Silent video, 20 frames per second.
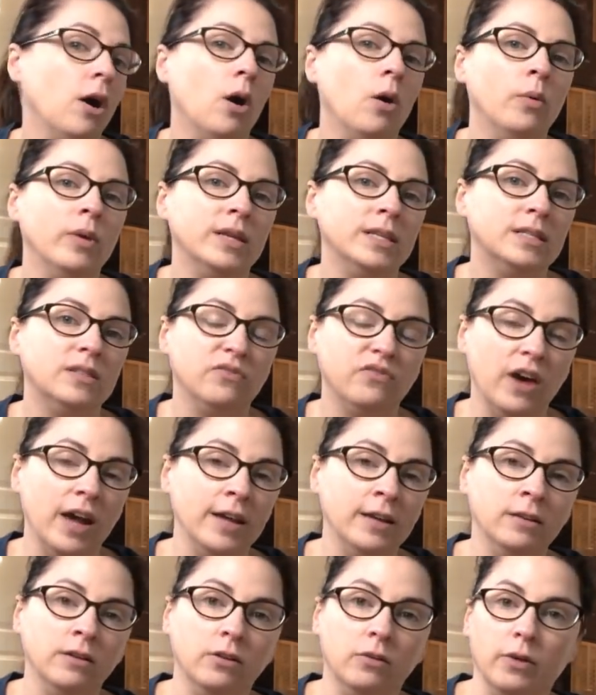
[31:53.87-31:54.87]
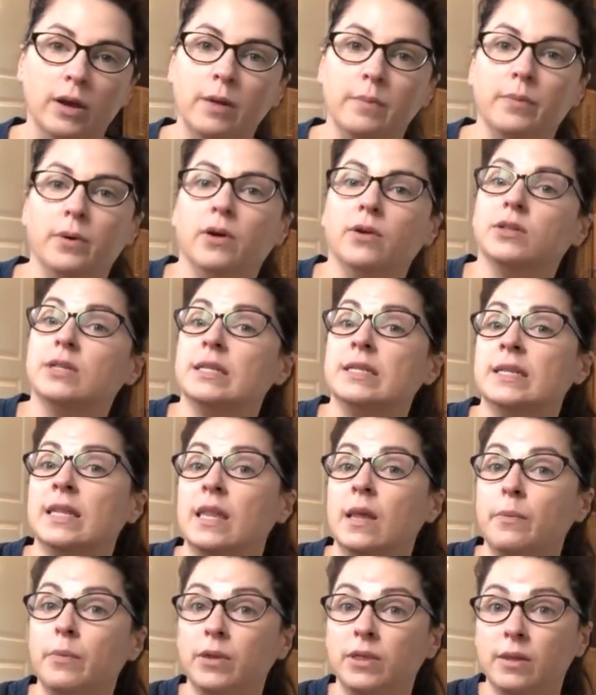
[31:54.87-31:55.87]
always find the great purses
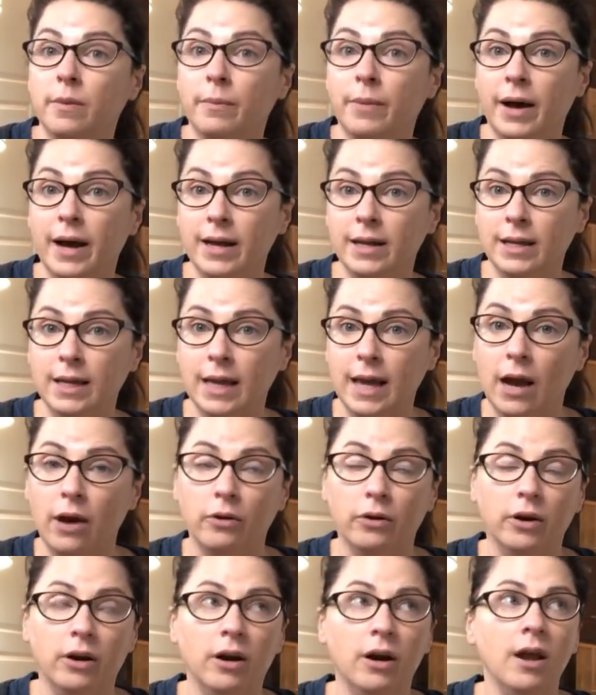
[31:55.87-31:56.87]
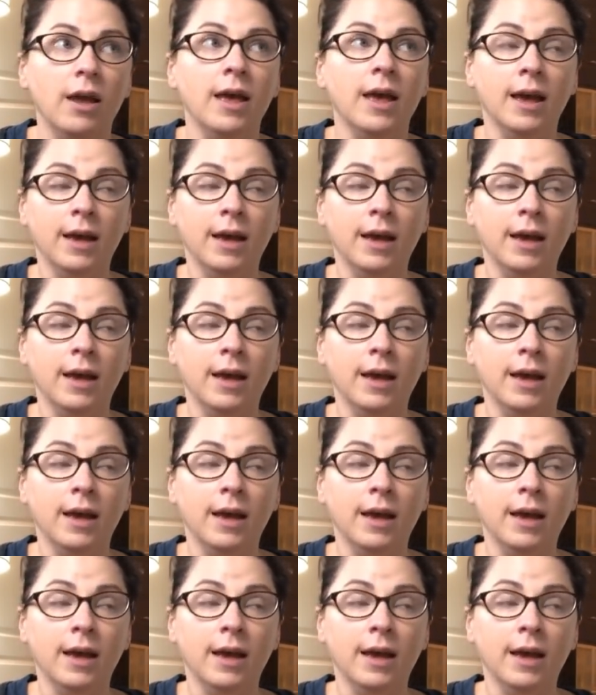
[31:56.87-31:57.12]
and they put them behind the counter.